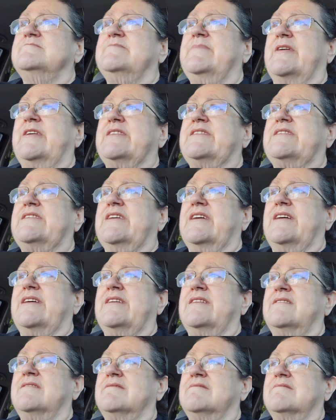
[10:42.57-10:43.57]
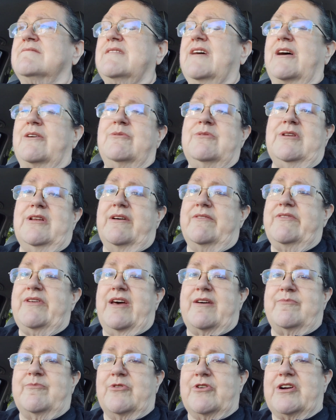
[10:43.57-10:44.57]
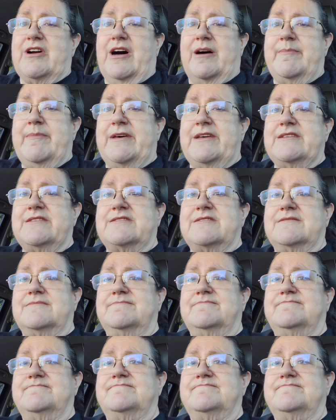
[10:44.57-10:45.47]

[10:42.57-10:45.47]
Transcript: But I would love to have more comments.